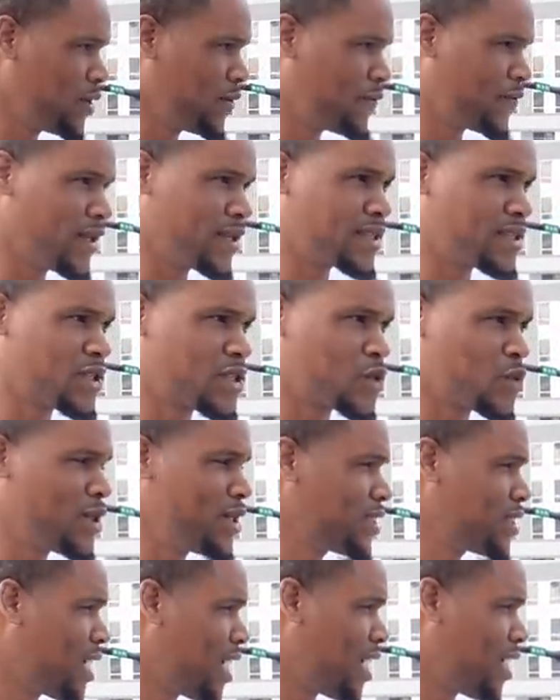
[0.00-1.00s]
350
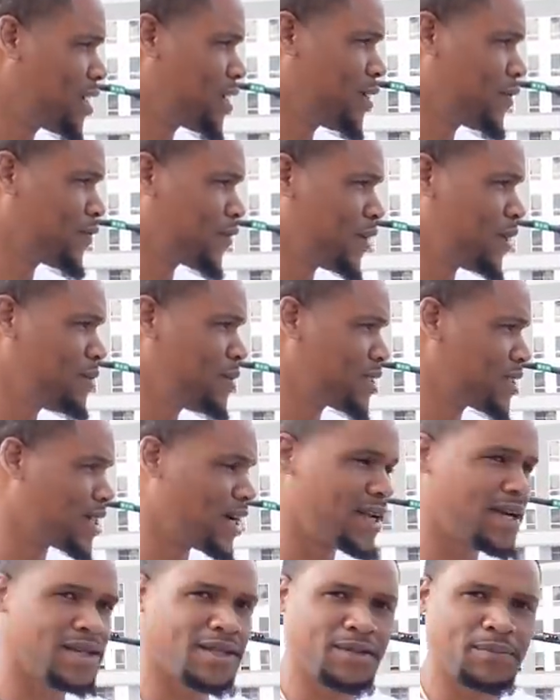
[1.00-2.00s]
tweaked out, you feel me?
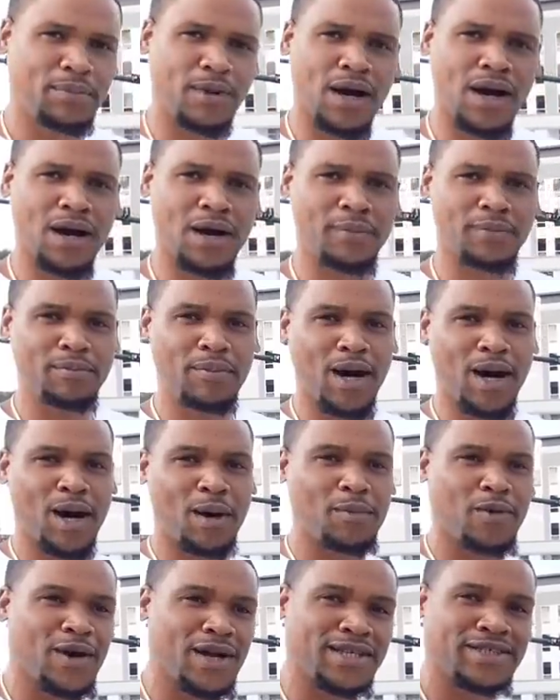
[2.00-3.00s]
Shout out to Bob
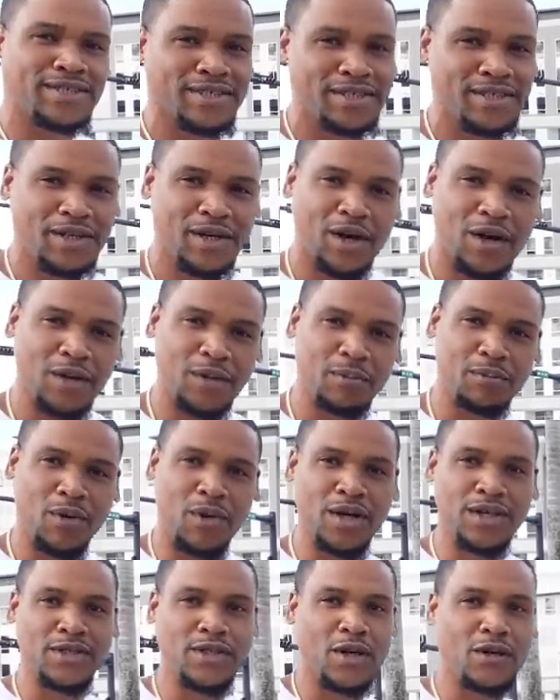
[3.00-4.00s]
Brayson, all the
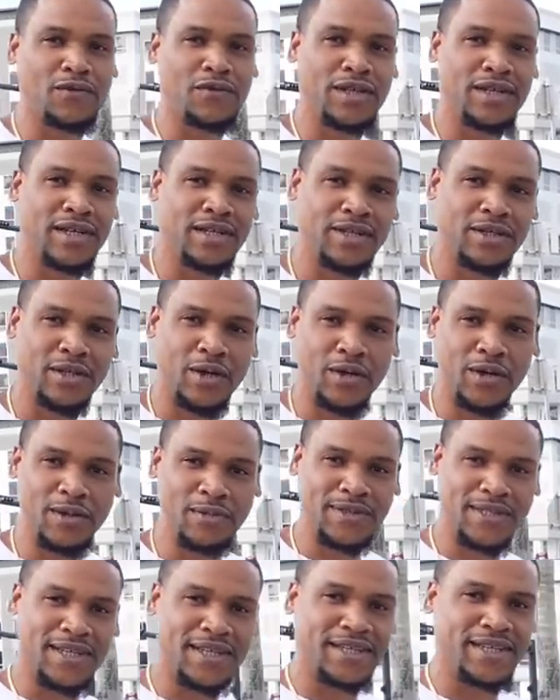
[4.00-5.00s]
boys over there, you know what
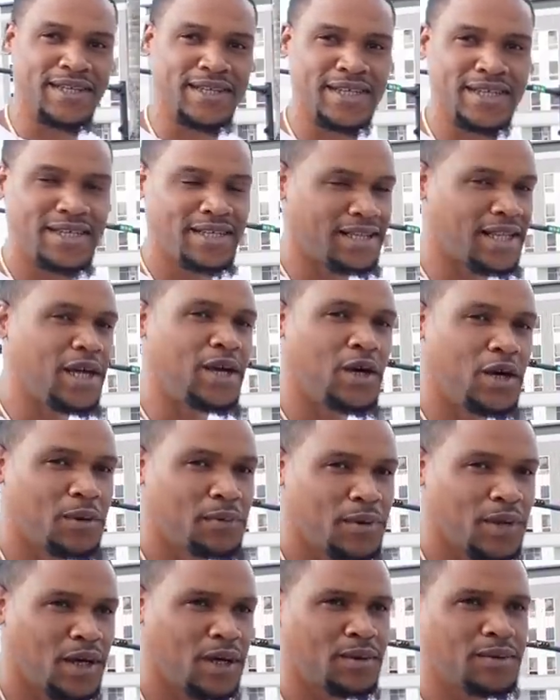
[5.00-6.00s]
I'm saying? Mm-hmm. They hooked
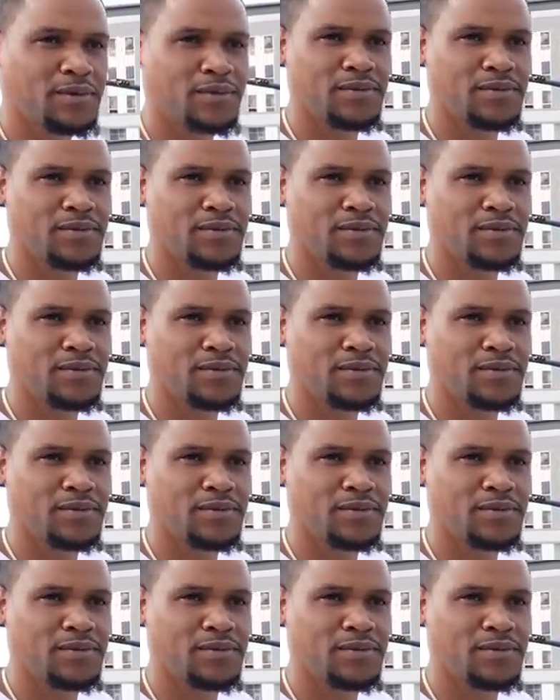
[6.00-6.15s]
me up.